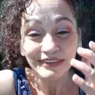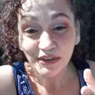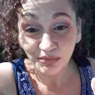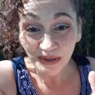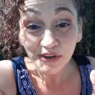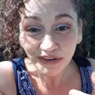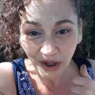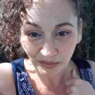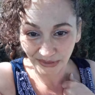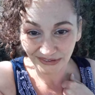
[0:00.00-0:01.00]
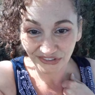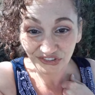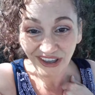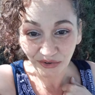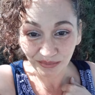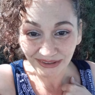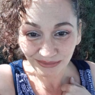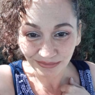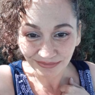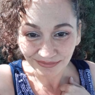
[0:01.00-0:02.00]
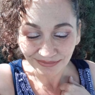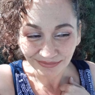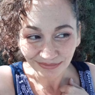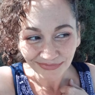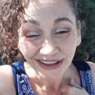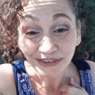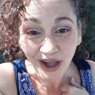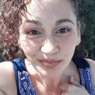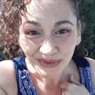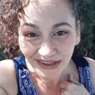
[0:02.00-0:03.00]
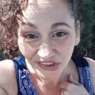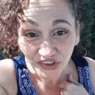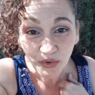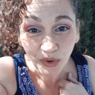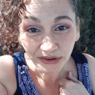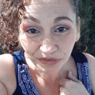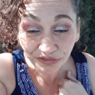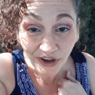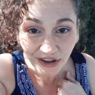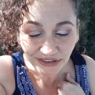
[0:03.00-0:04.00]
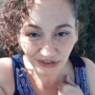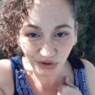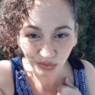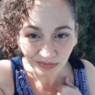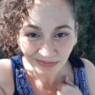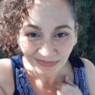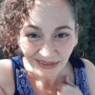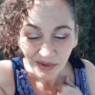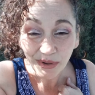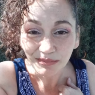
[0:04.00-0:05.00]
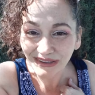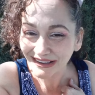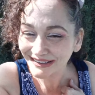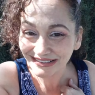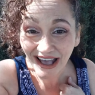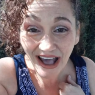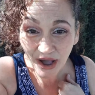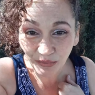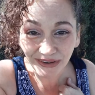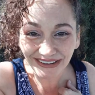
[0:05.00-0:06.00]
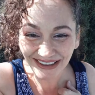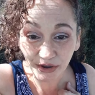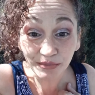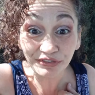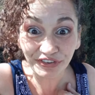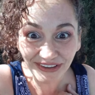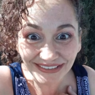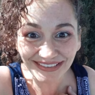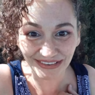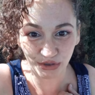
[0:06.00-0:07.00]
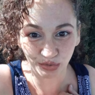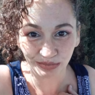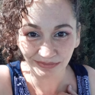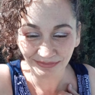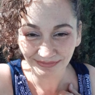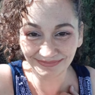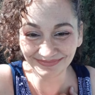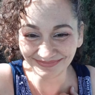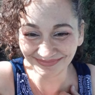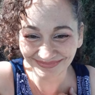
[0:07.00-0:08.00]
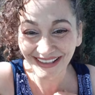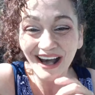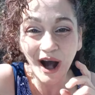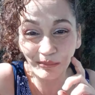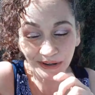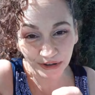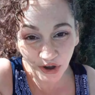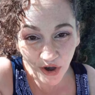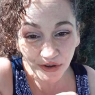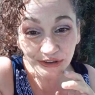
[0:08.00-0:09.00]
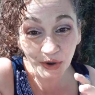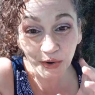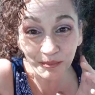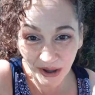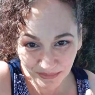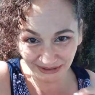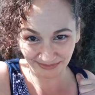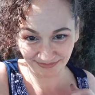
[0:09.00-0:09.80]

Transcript: give me your numbers, gentlemen. Not because I want to fuck you, but because I want to help fix you. I'm going to call your mama